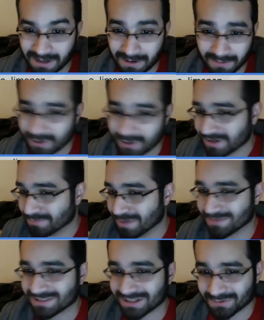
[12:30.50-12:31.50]
We don't need
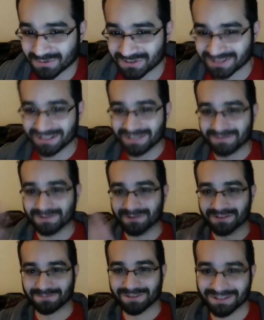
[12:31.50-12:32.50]
babysitters. We'll just leave you in
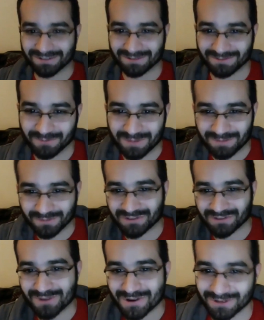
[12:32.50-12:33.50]
this place where people
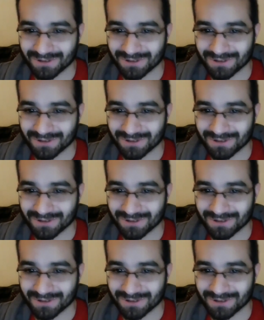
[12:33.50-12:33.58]
smoke.